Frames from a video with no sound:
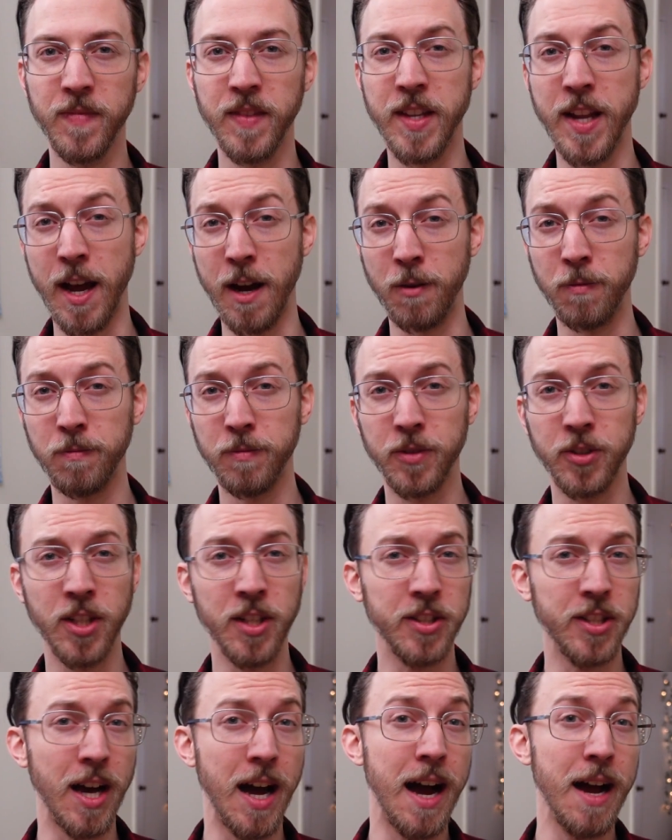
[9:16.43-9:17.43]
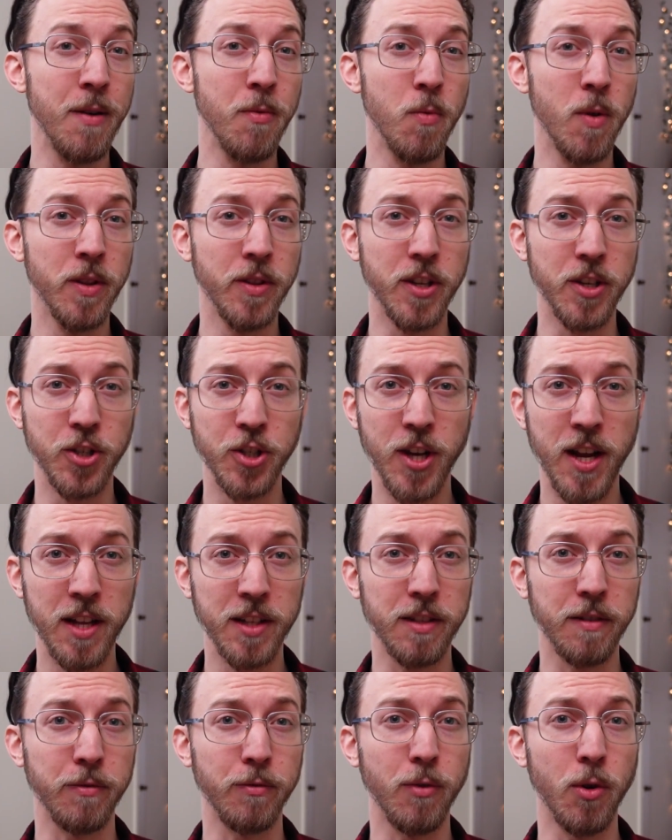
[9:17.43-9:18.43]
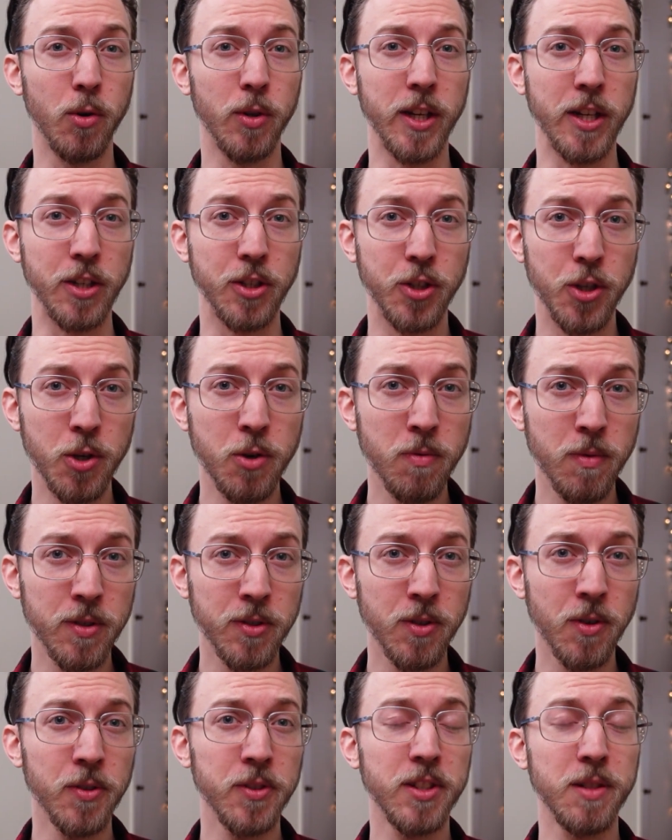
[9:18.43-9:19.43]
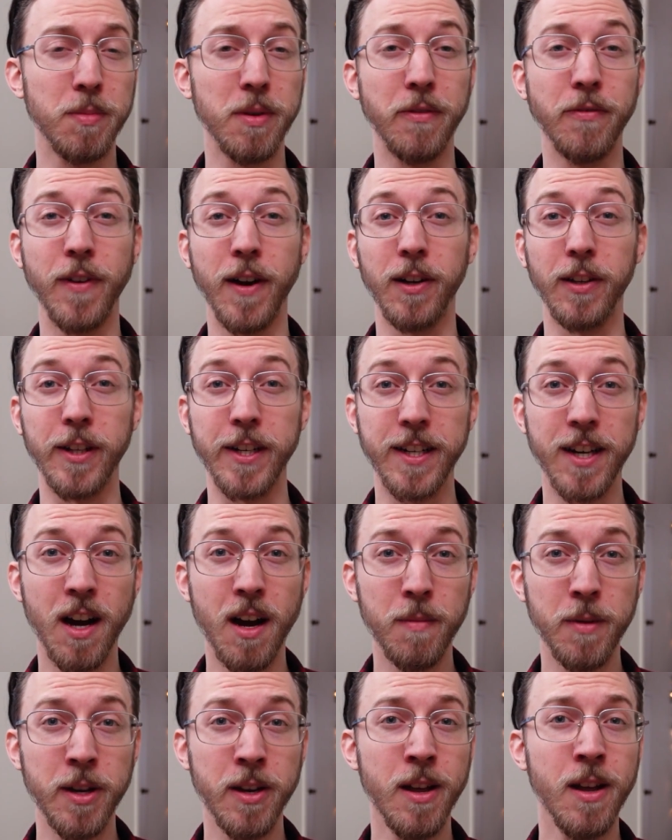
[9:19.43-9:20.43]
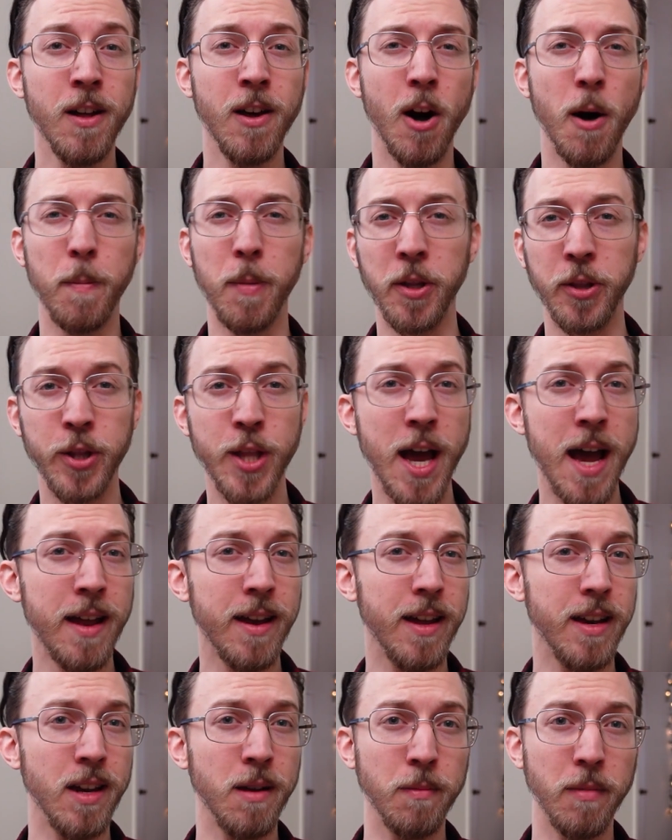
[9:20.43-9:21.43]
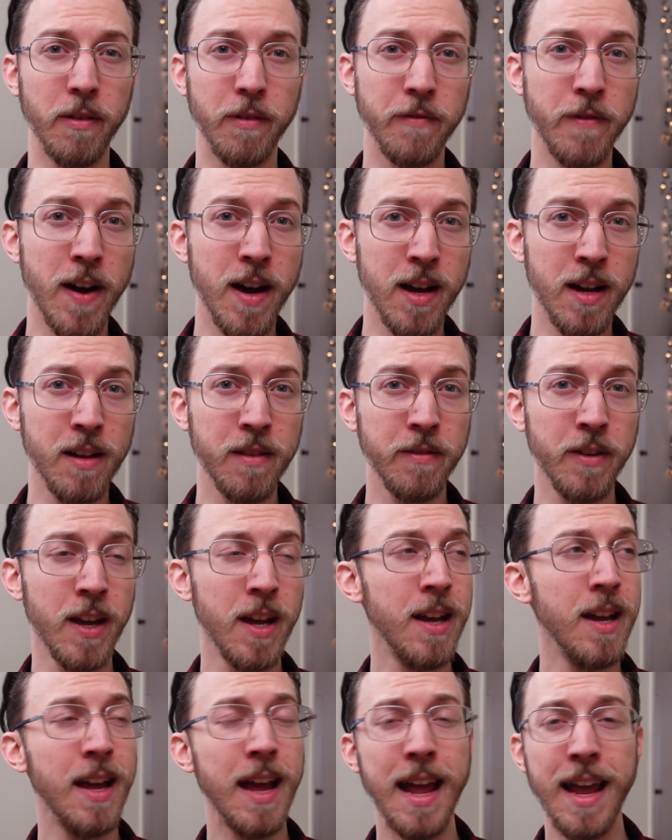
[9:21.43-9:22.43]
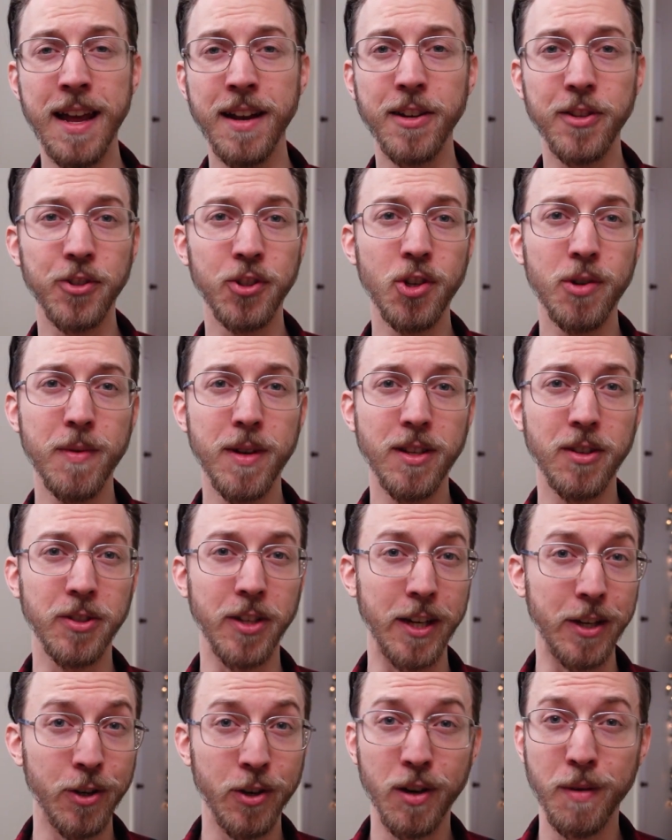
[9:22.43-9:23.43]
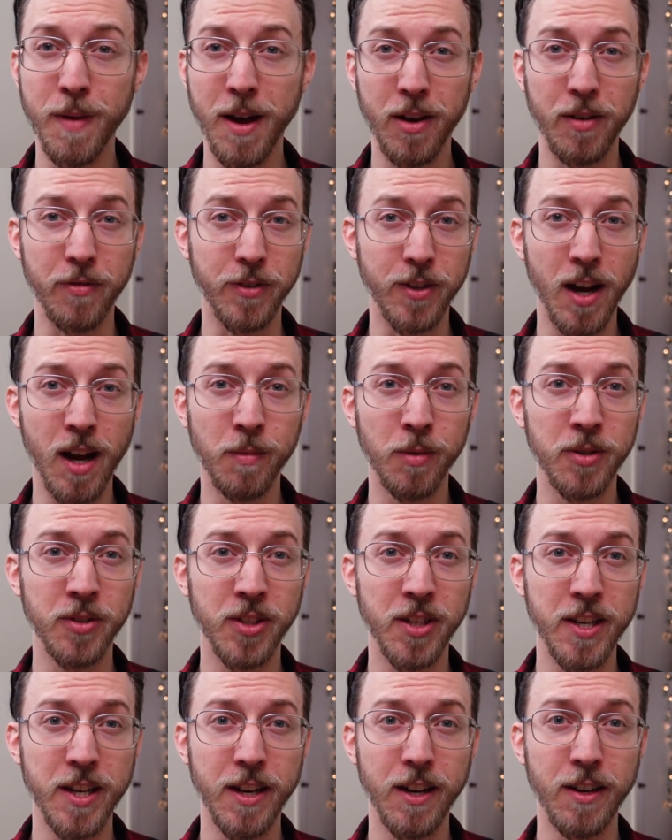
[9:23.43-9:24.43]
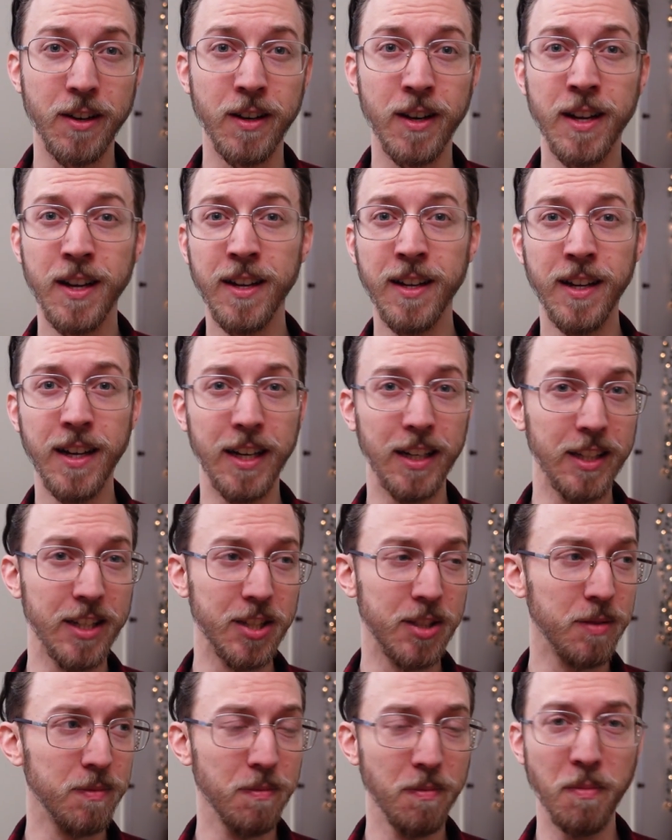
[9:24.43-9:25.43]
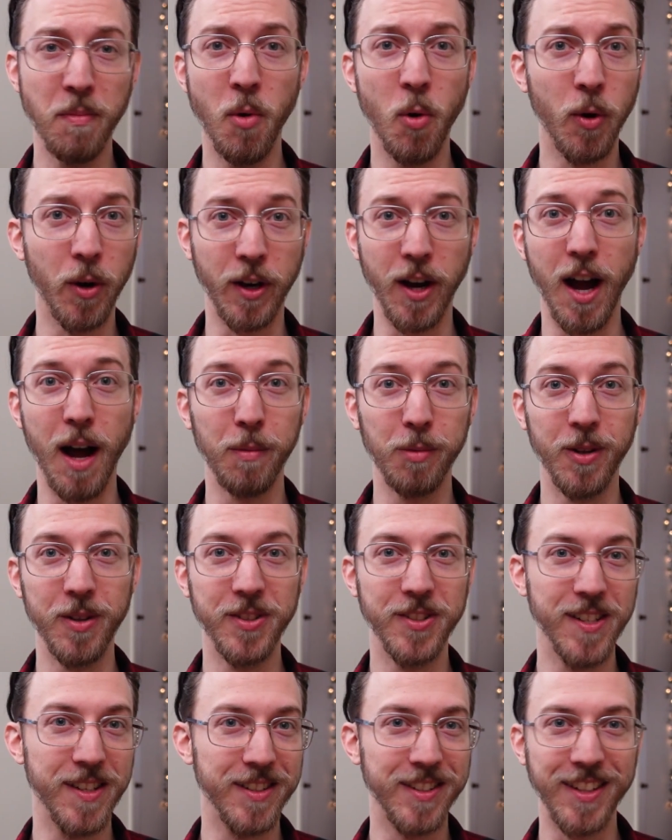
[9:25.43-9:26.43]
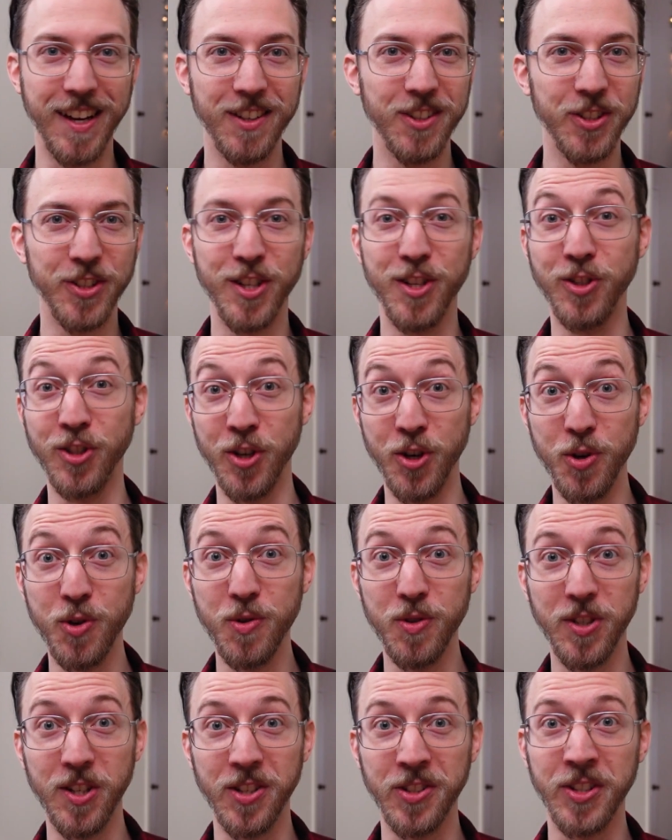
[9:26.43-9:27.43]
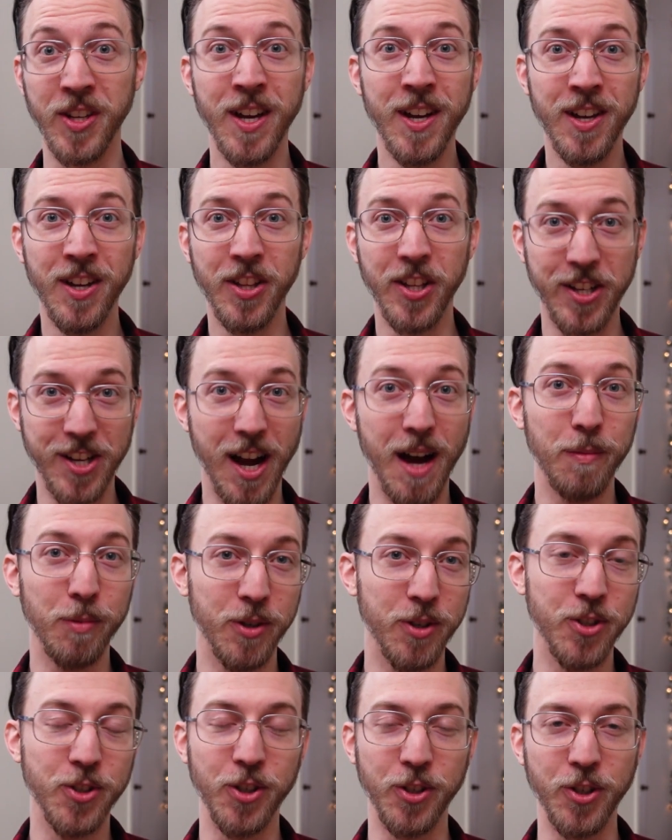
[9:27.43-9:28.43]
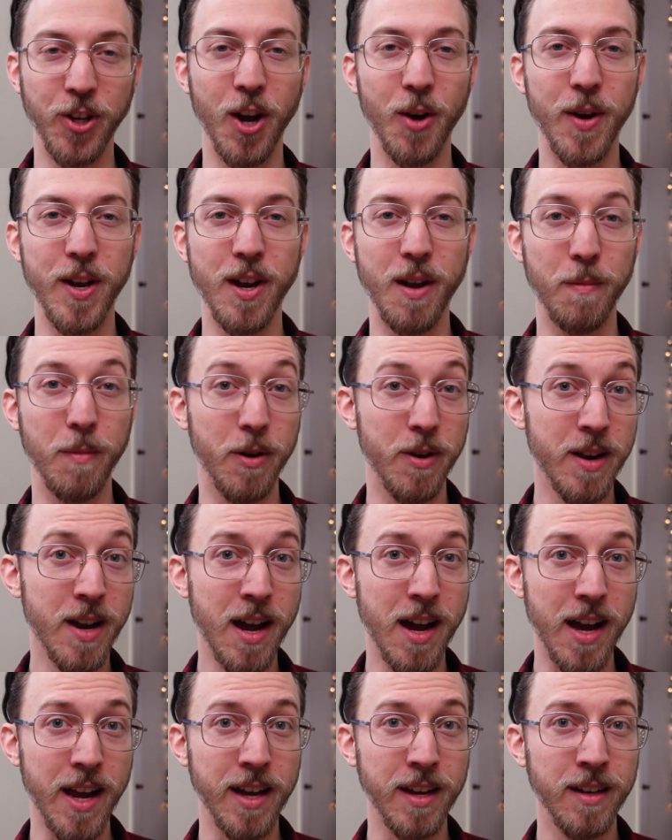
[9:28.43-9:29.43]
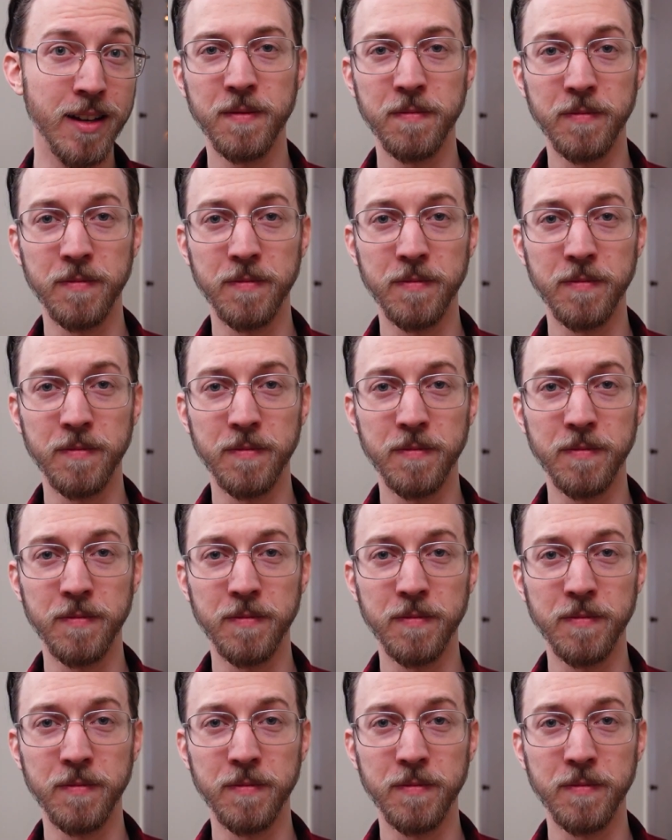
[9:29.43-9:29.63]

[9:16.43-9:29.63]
Now, since I want the chance of rolling 2 results to be fairly common, I'll put that at number 5, and assuming there's a good amount of goblins in here, at least more goblins than skeletons and oozes, the goblin should go at number 9.